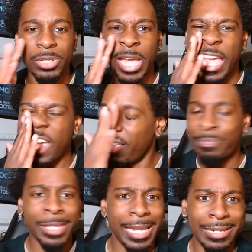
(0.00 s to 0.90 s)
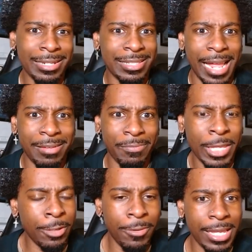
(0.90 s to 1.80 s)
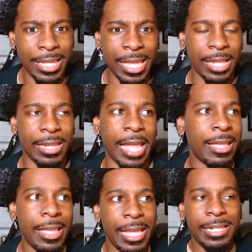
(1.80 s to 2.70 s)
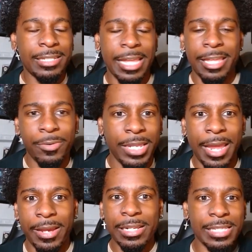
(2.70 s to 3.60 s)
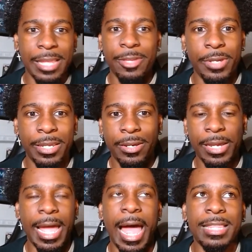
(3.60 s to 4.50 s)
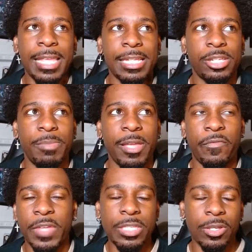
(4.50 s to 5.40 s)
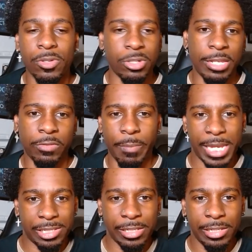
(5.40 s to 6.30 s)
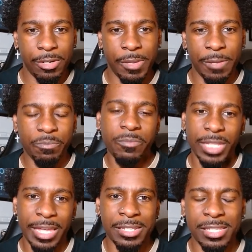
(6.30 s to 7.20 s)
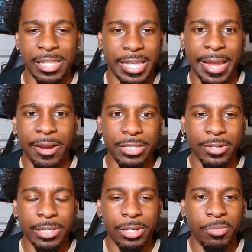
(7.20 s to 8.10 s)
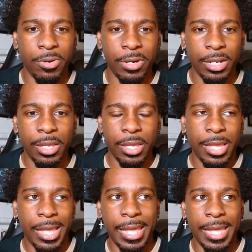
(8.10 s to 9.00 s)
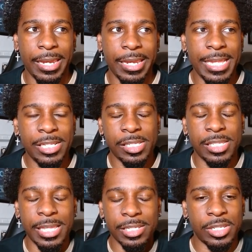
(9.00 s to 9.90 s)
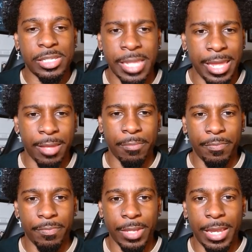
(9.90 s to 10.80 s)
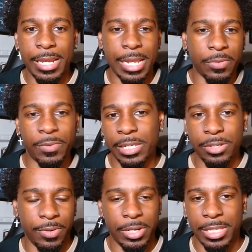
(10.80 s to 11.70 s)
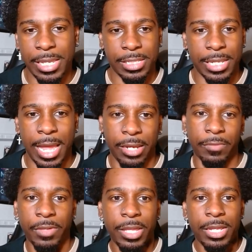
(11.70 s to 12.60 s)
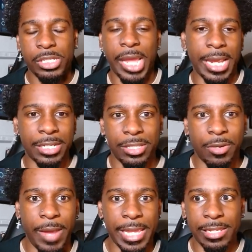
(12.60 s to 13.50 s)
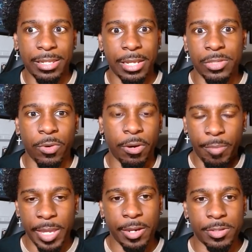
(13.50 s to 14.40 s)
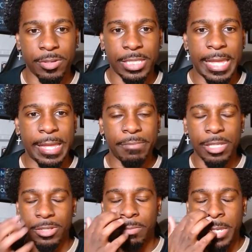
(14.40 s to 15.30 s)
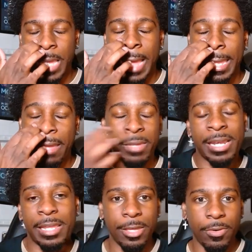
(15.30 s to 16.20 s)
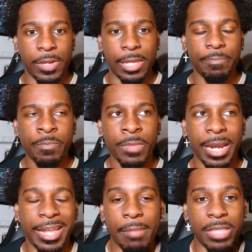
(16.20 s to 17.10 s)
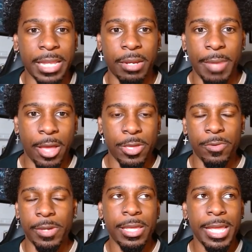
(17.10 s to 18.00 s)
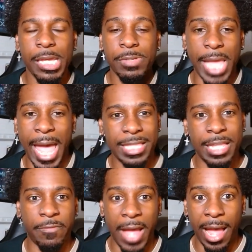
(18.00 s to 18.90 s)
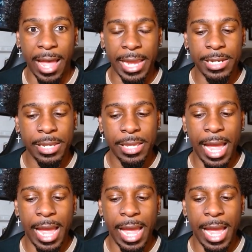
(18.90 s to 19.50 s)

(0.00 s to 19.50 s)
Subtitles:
shade, he looks like Huey again. Like he looks like Huey there, he looks like Huey here. I think it should be a physical transformation a little bit into the character a little more, and he just is just him, and he doesn't really do anything to kind of change the way he looks or appears or seems. So to me, I kept getting Huey, and I kept thinking about Huey. He was acting fine,